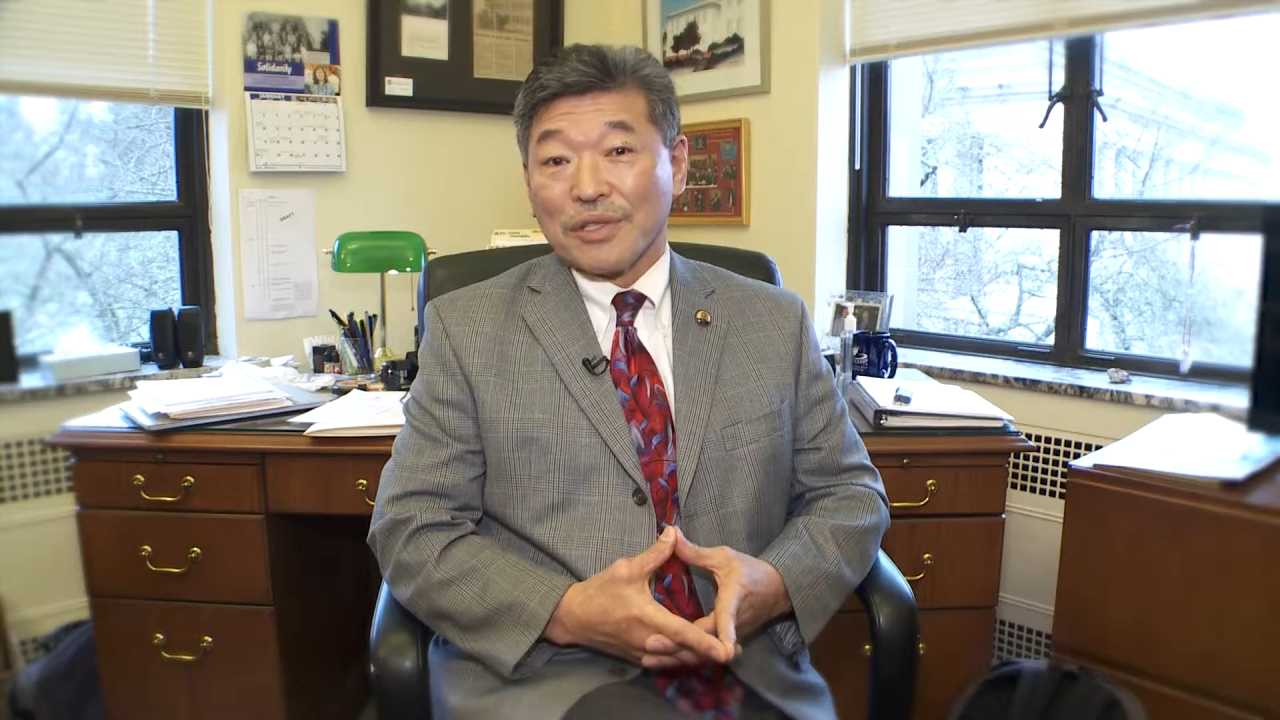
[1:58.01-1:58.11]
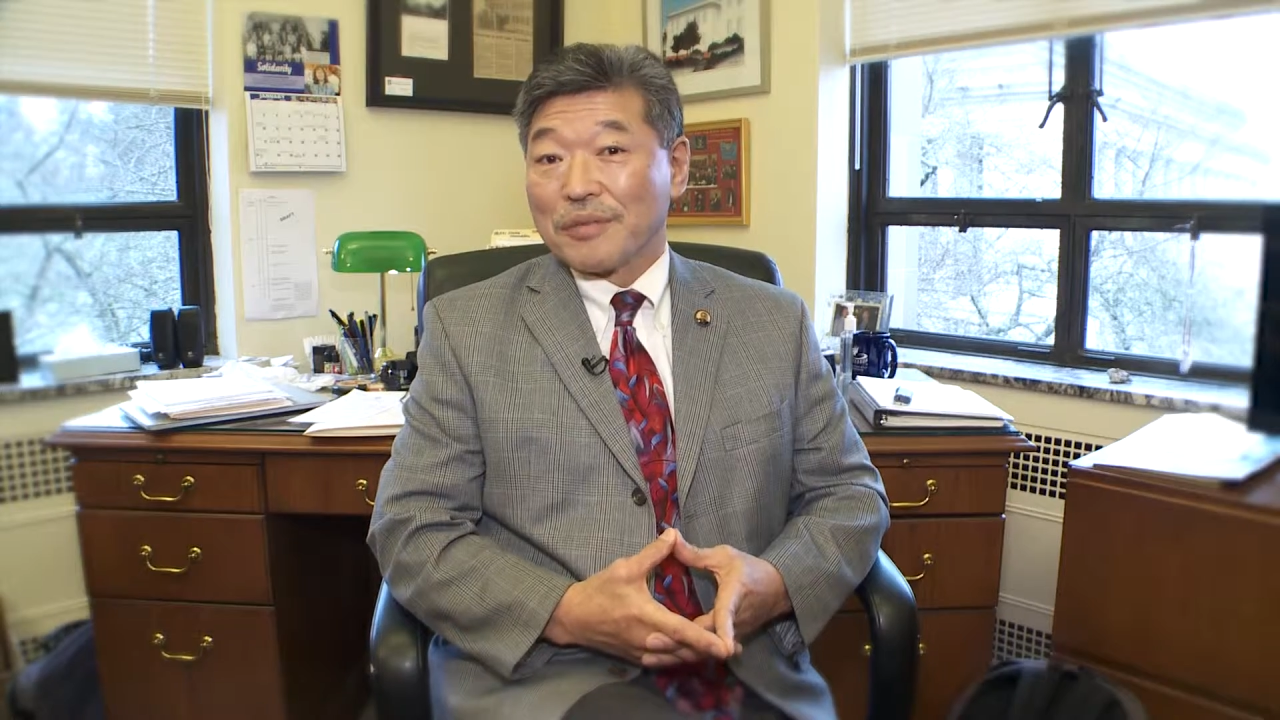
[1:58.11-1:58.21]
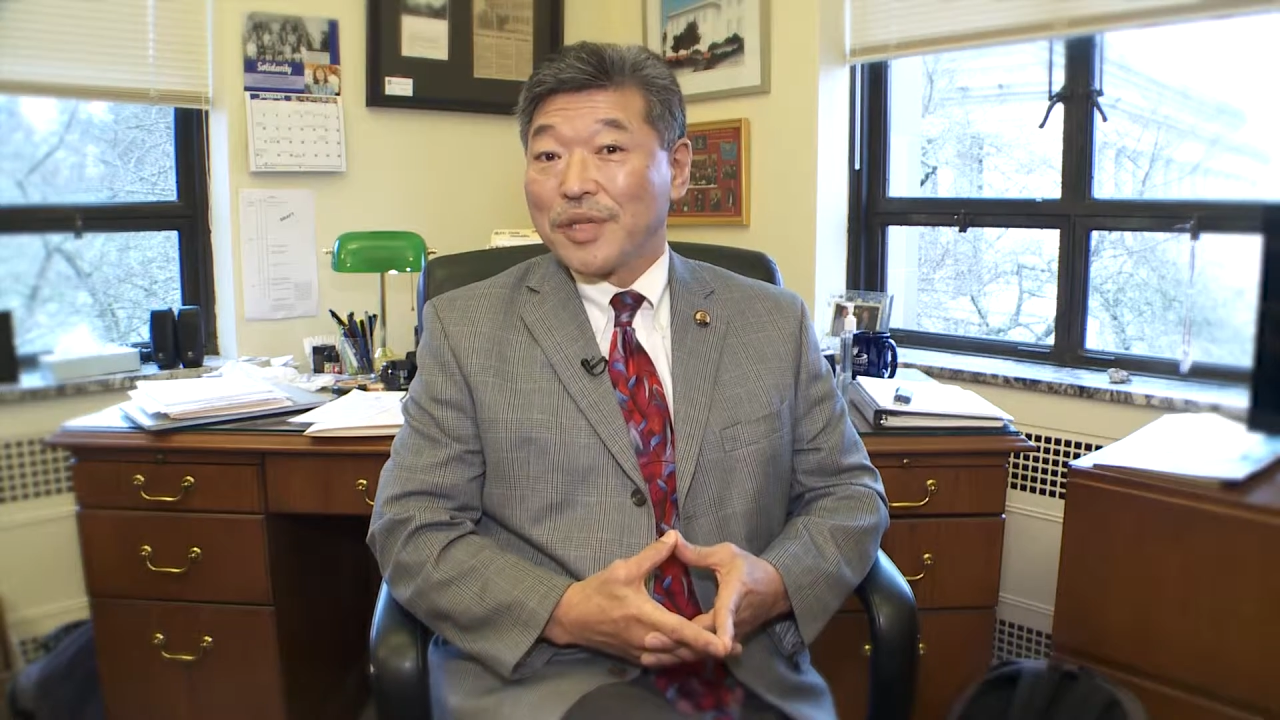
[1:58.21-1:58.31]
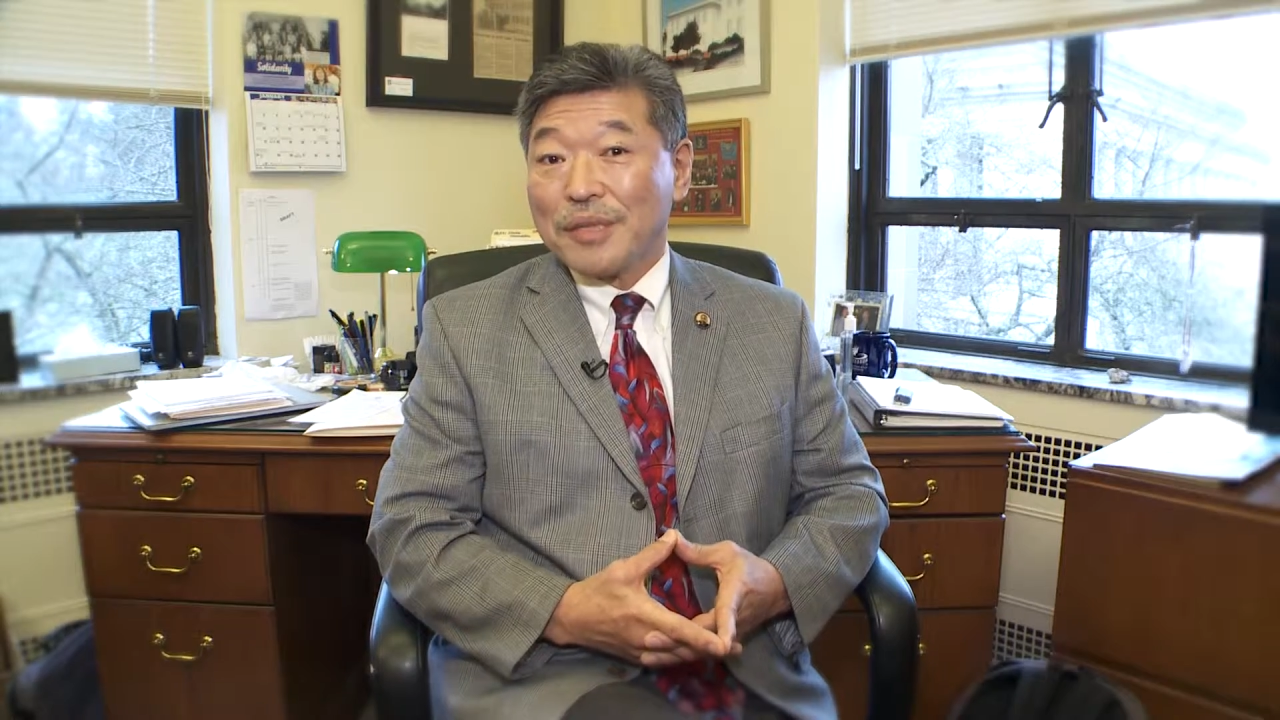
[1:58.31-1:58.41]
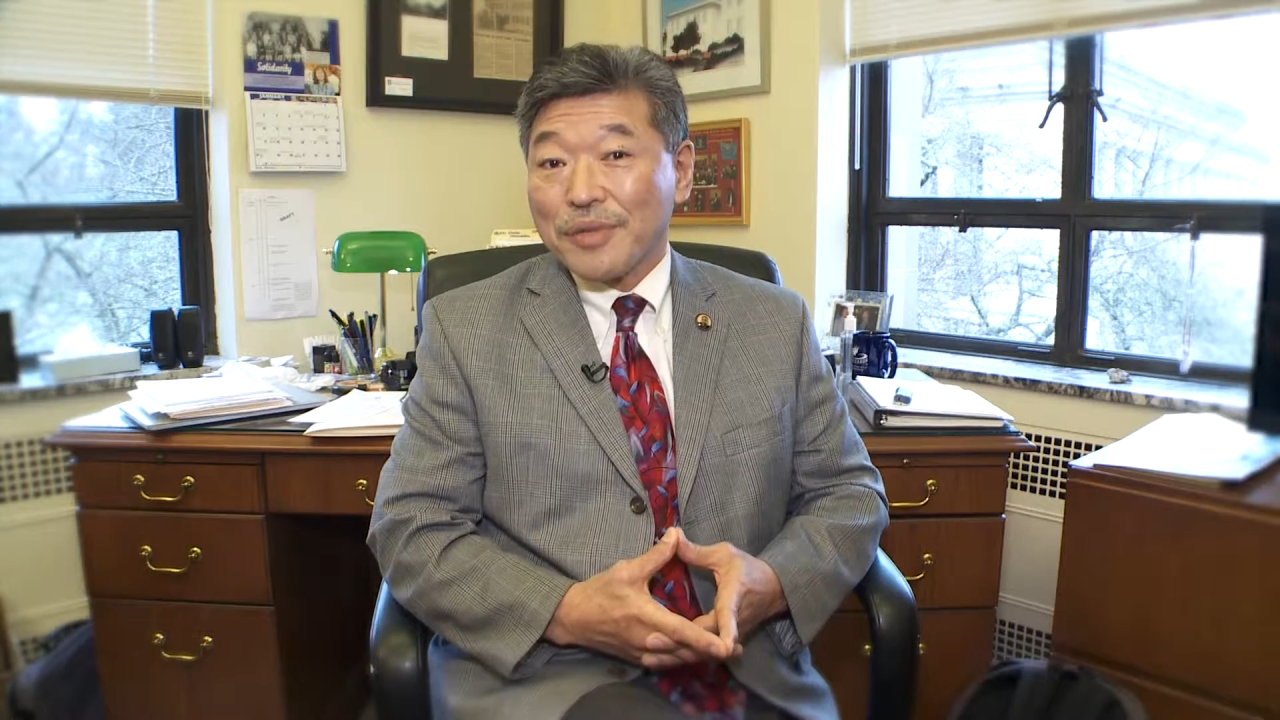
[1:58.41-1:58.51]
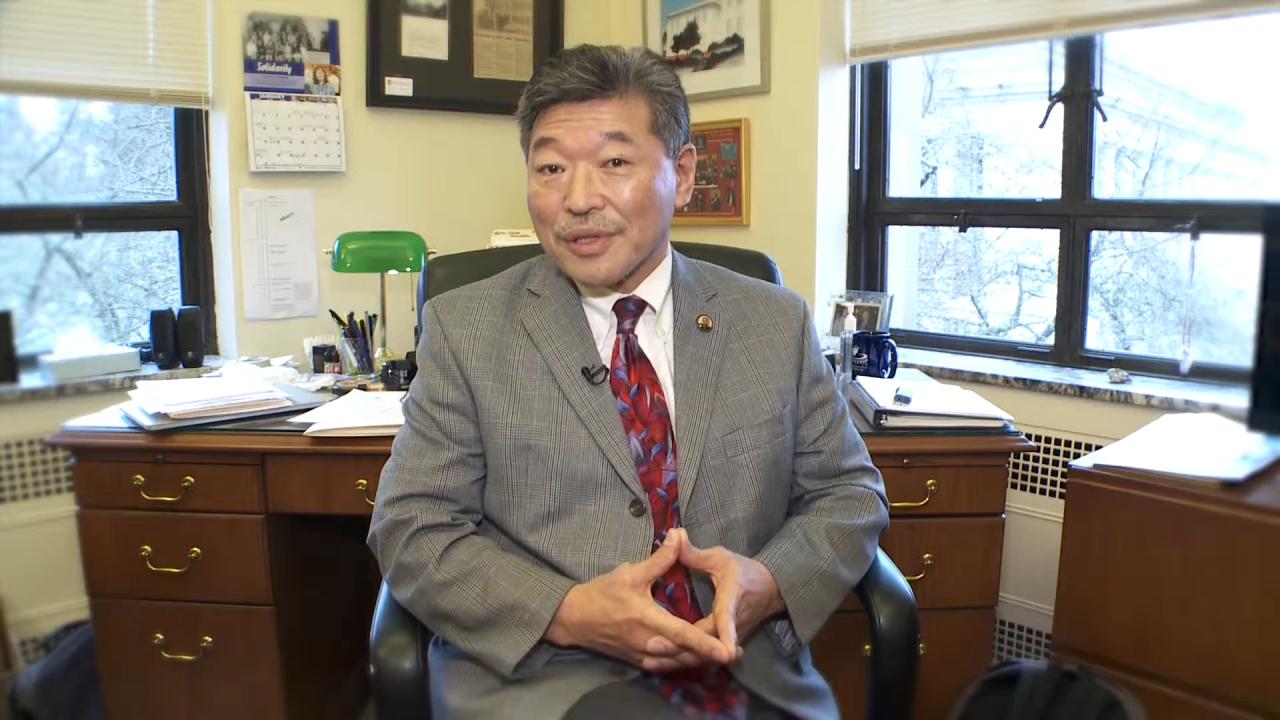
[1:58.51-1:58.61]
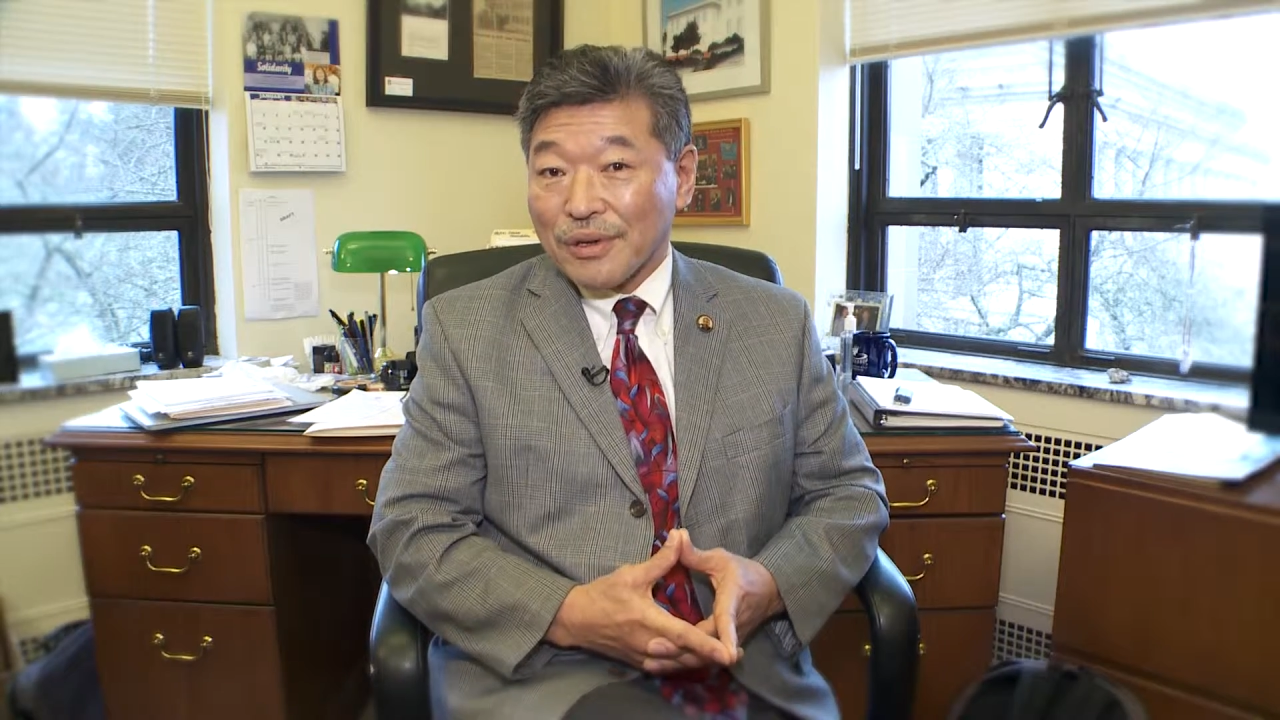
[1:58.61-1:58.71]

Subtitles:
where the people